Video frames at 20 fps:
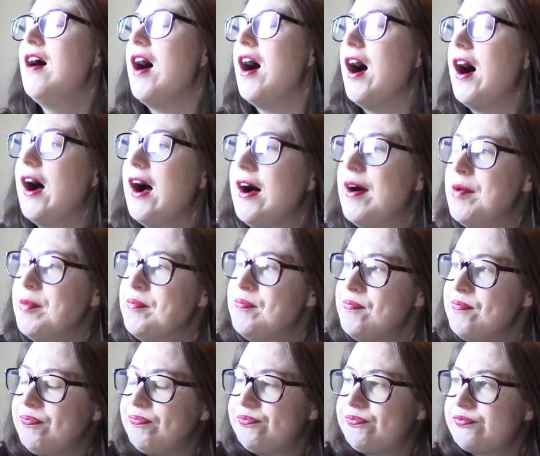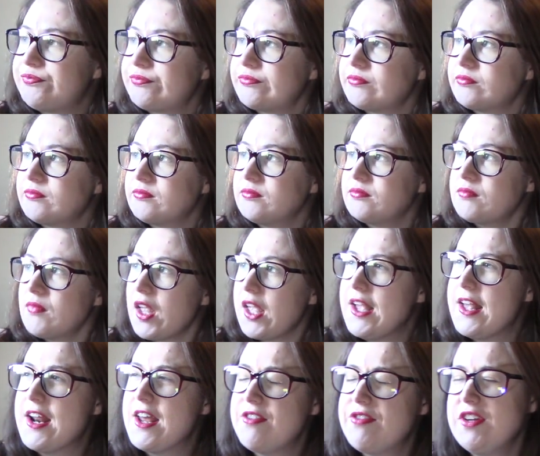Um,
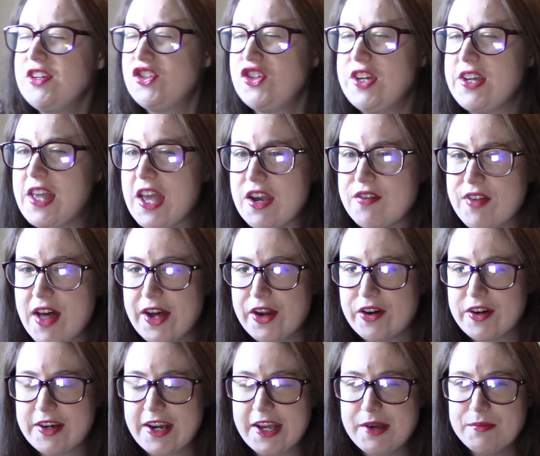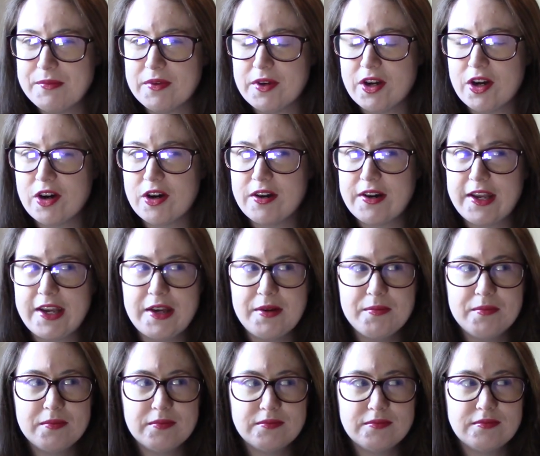and I think she gave that her name, her
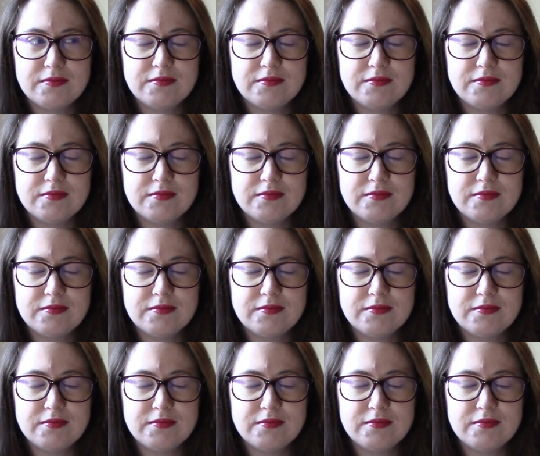name,